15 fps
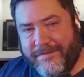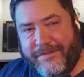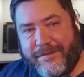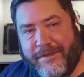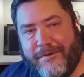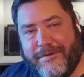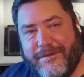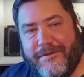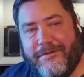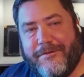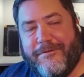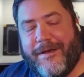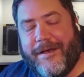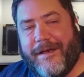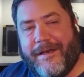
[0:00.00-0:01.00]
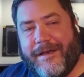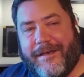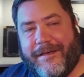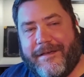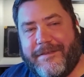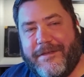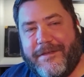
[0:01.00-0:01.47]
So you
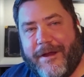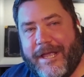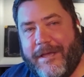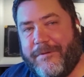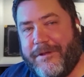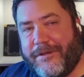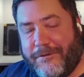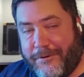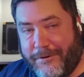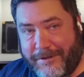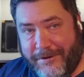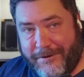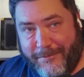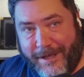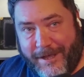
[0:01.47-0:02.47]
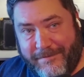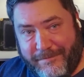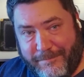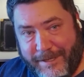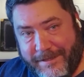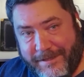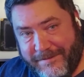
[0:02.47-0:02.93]
were able to court your wife
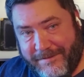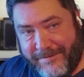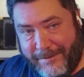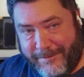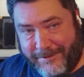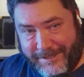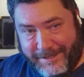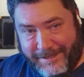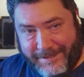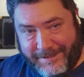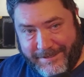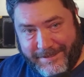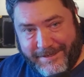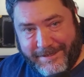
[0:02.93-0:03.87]
because of Apple Link?